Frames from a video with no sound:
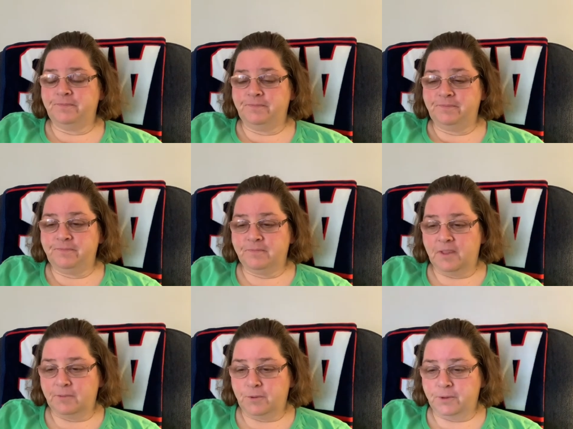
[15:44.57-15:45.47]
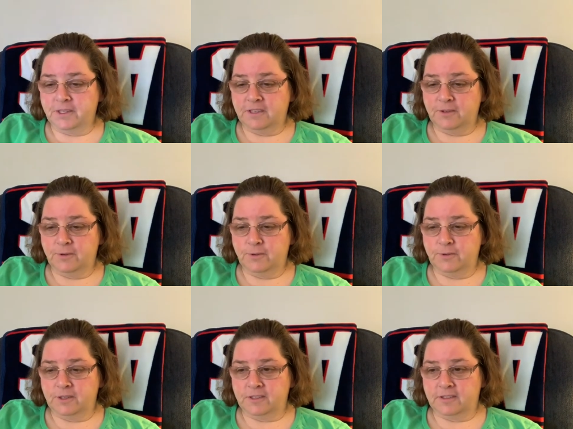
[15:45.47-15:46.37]
I'm going to
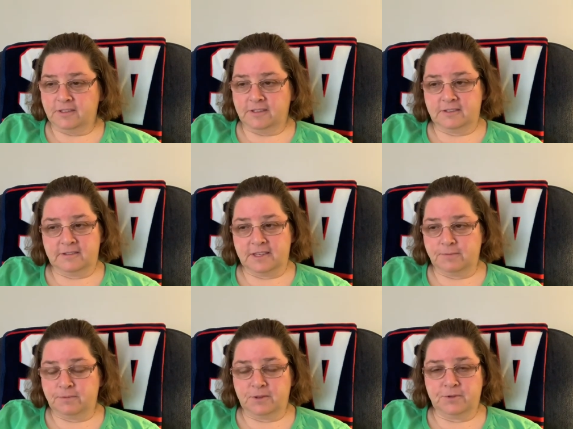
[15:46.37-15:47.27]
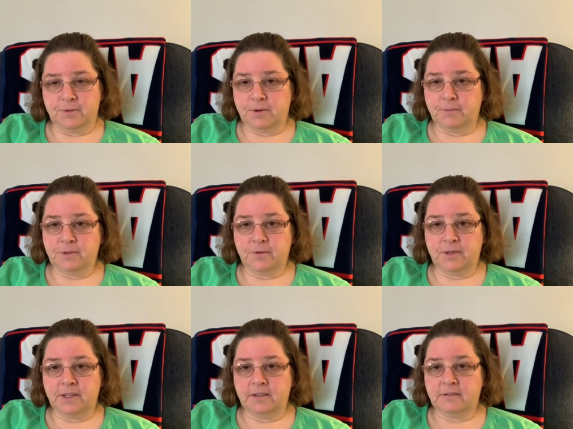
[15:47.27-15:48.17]
just keep doing what I'm
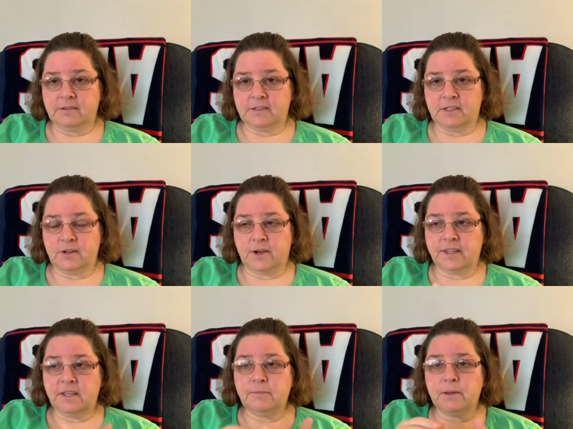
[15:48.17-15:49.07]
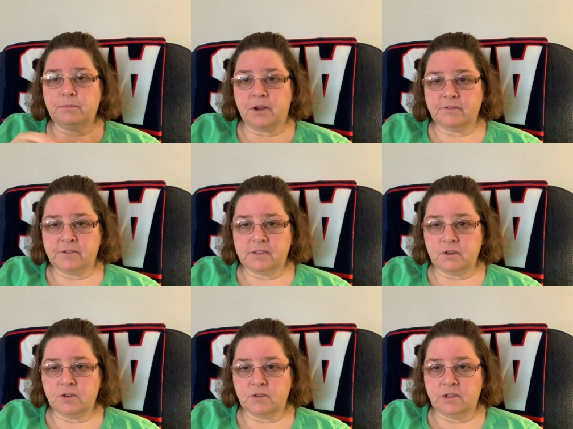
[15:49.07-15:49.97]
doing. You know, I think my breakfasts
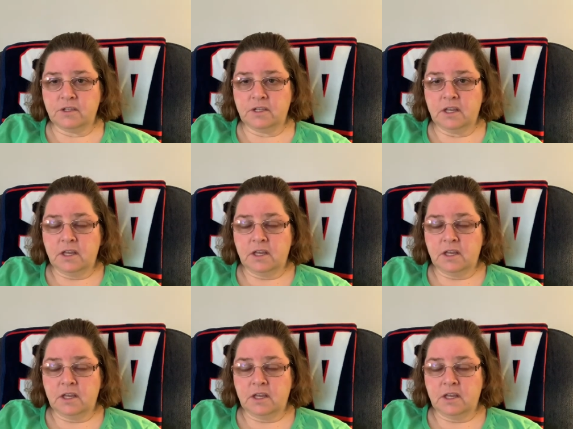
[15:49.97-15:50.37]
are good.